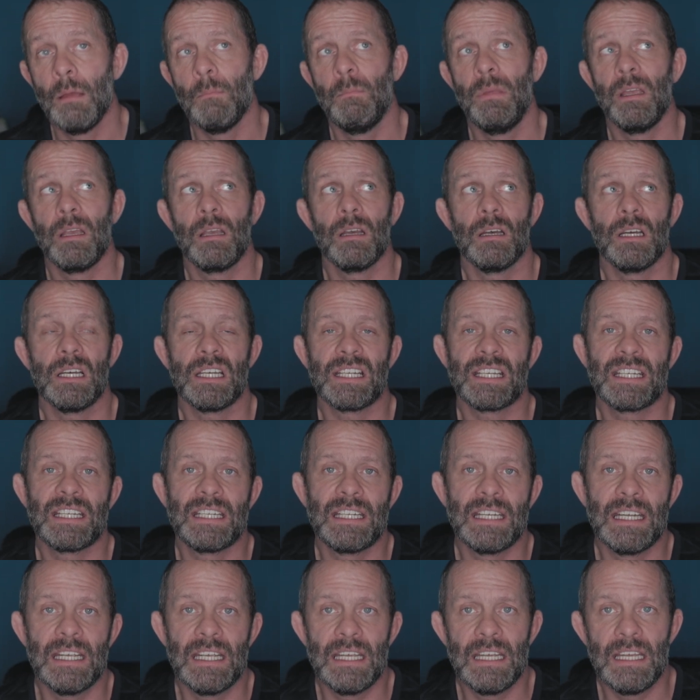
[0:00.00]

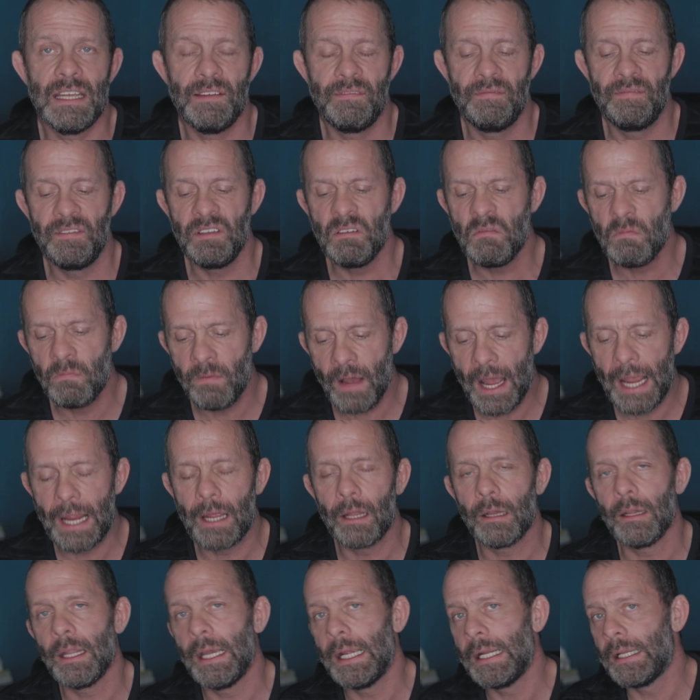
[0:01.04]
Because if you
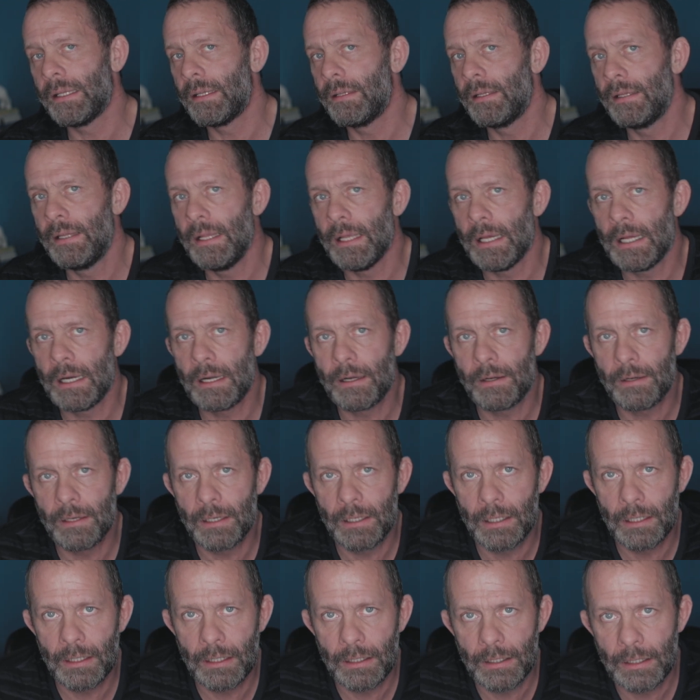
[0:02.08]
violate
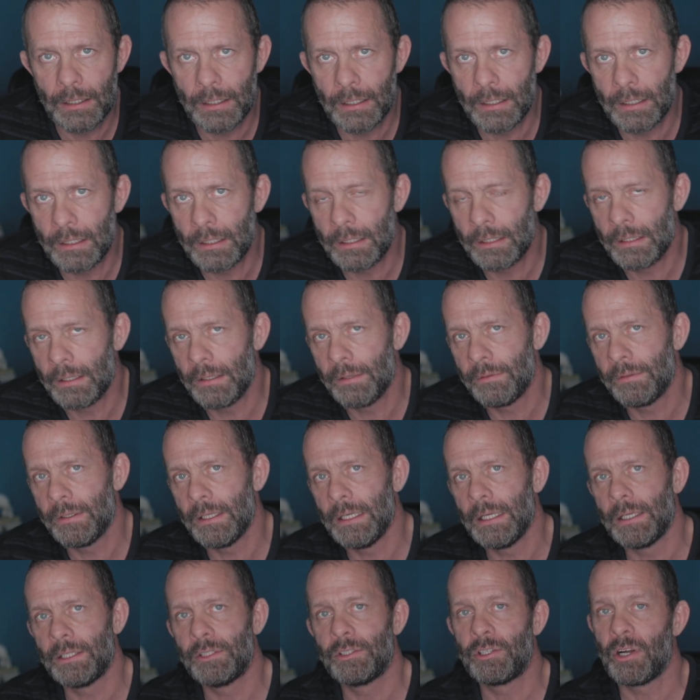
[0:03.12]

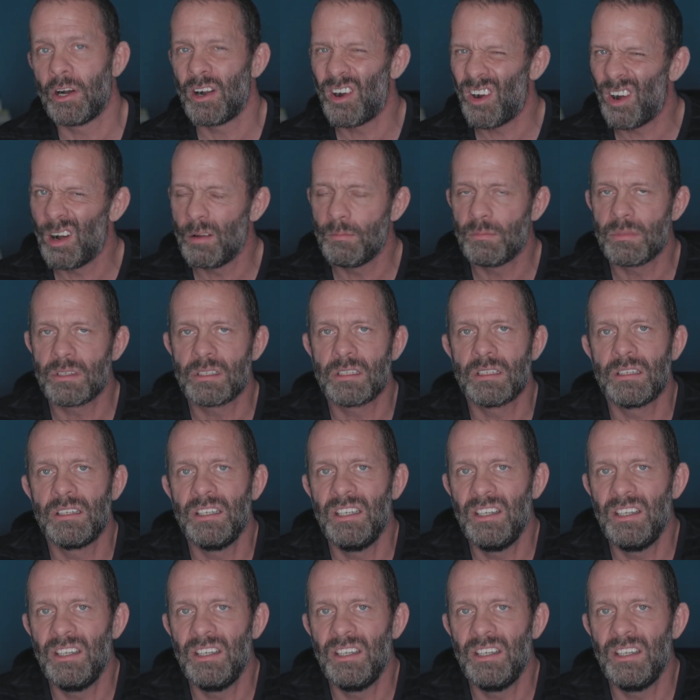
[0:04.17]
their terms,